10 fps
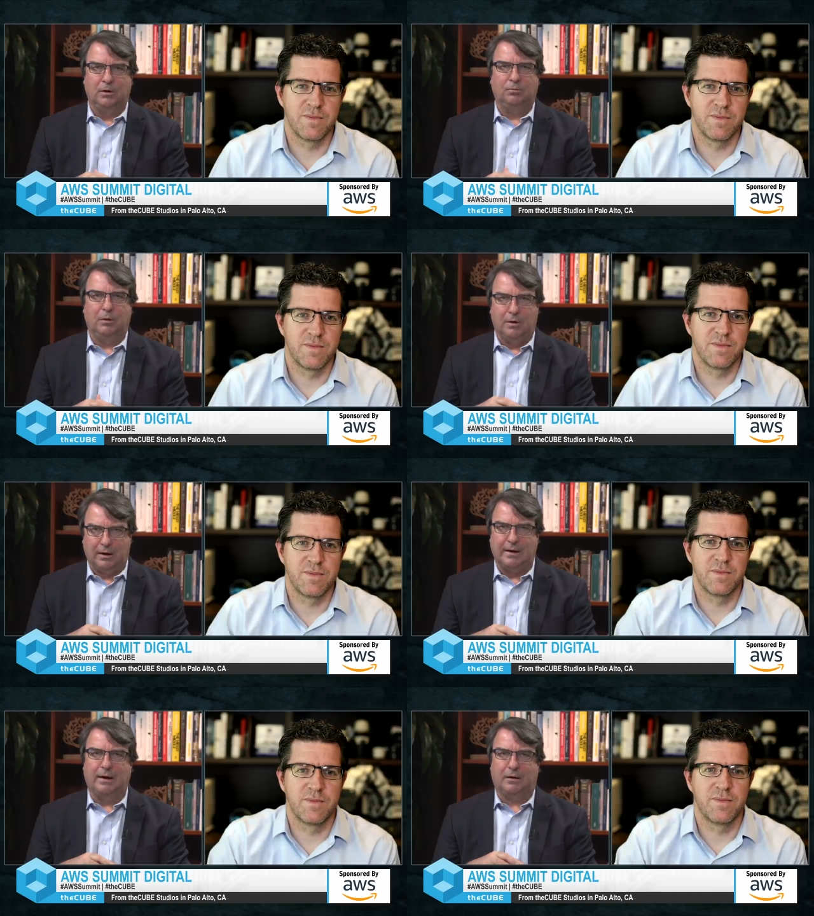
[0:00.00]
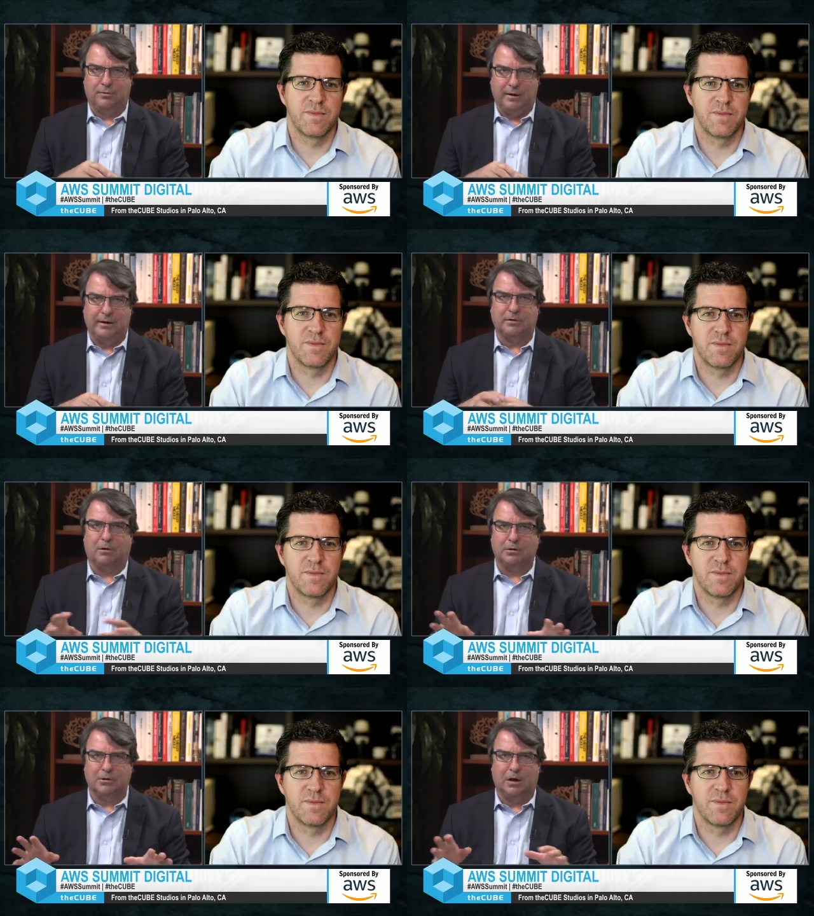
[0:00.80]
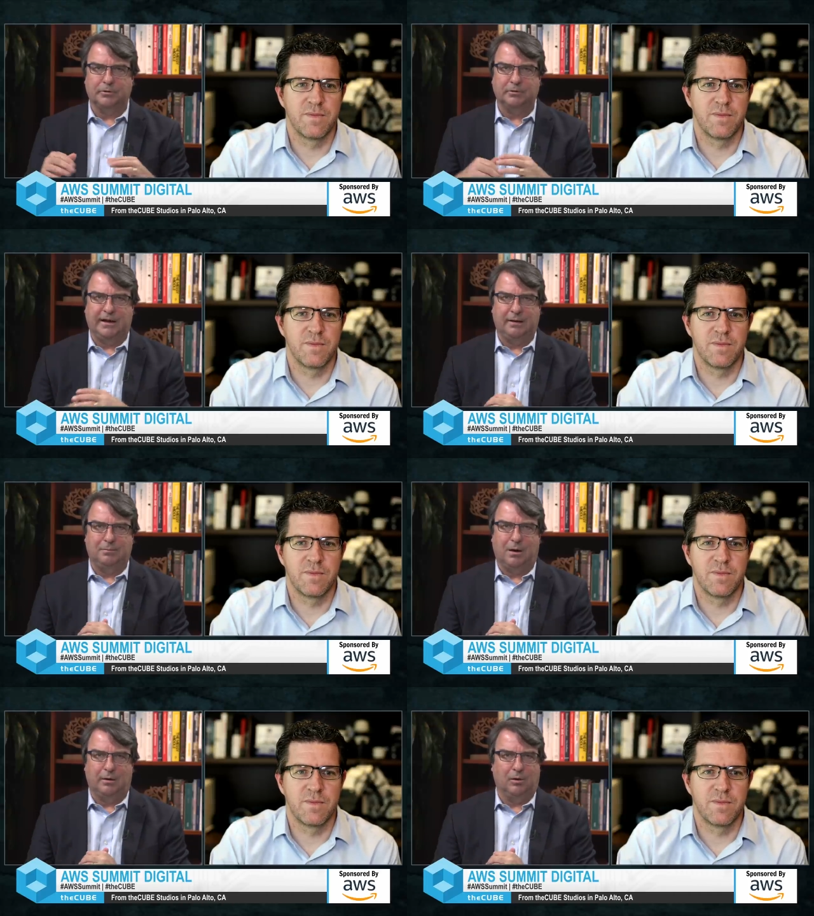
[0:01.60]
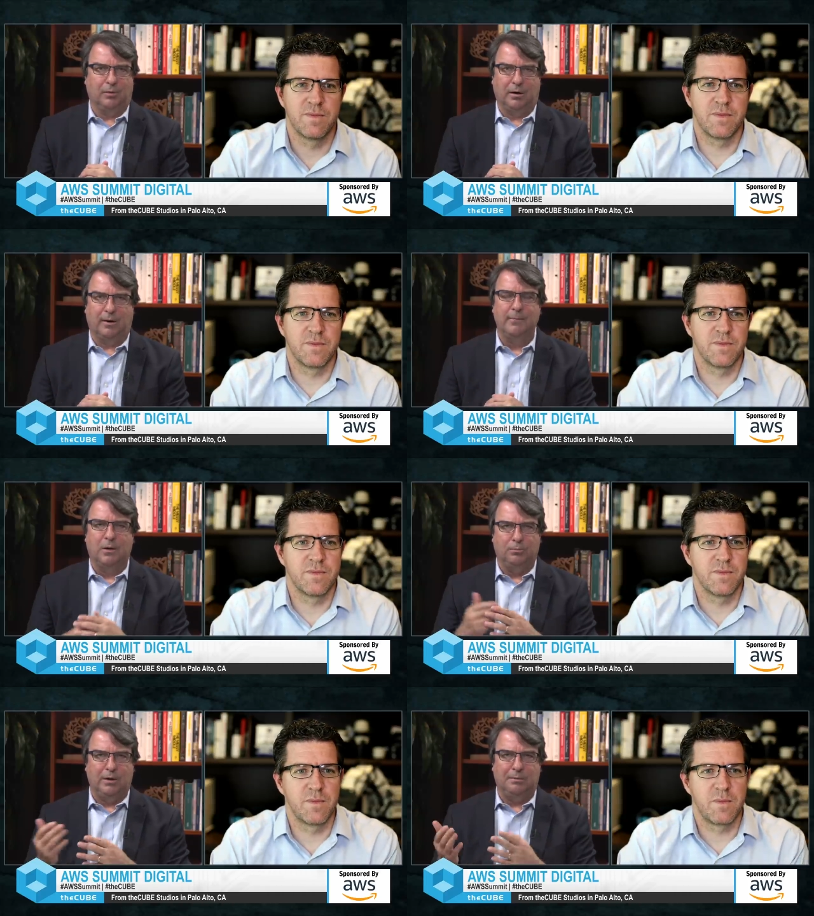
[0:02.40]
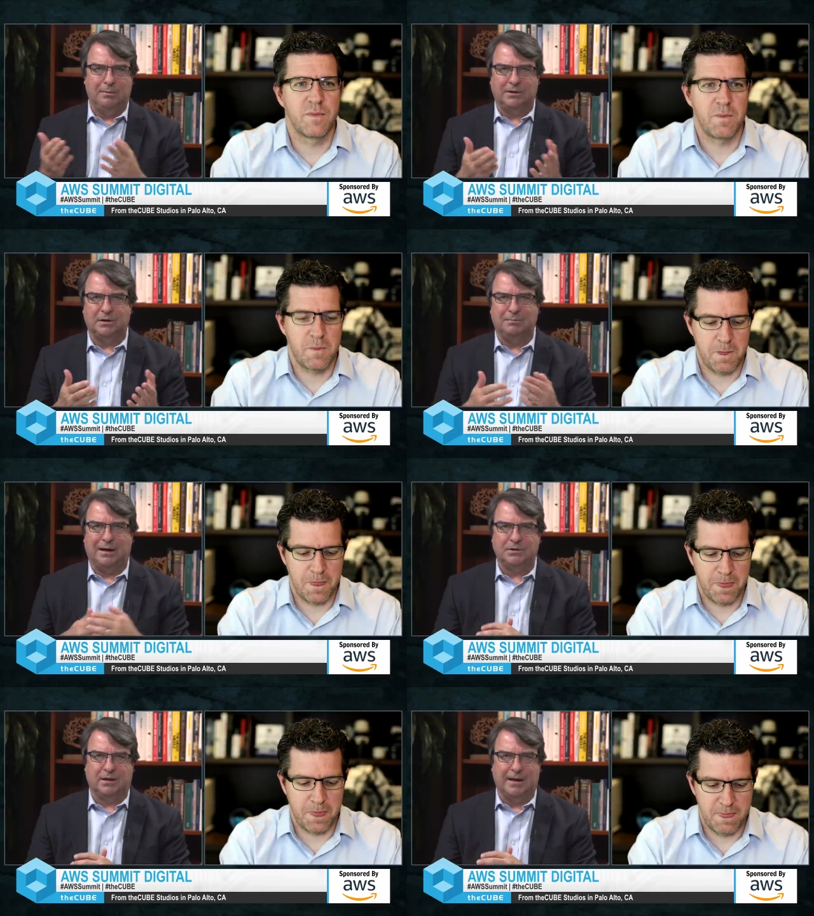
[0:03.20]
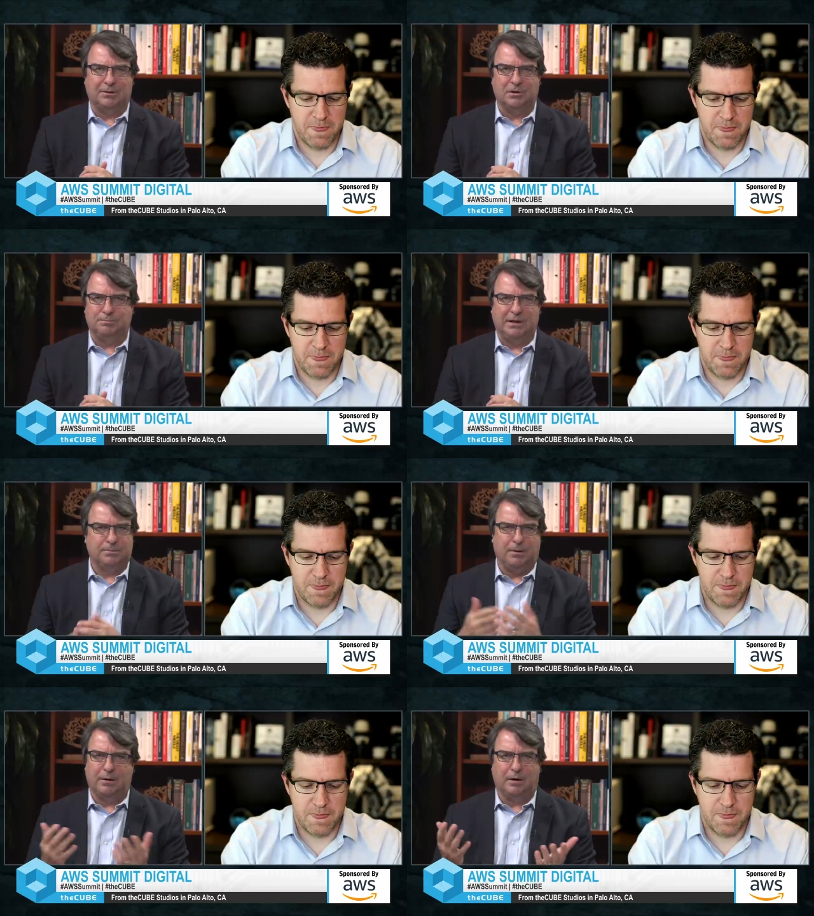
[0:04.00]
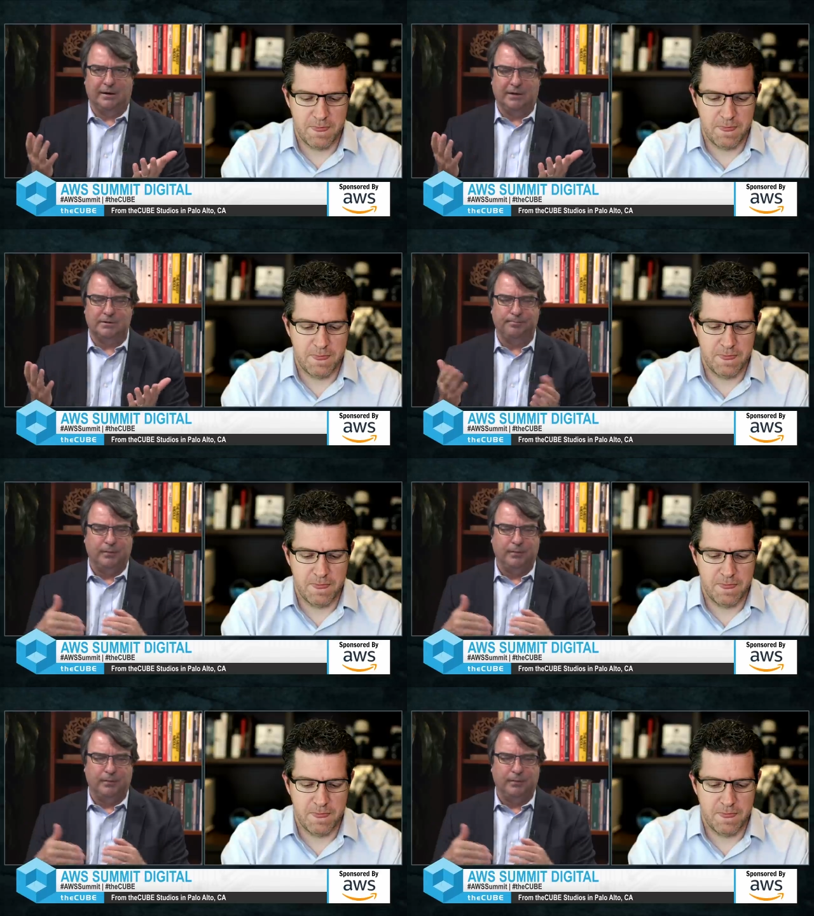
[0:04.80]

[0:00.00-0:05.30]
Speaker 1: We want to kind of create this horizontal data model where we can mix and match connectors based upon our needs.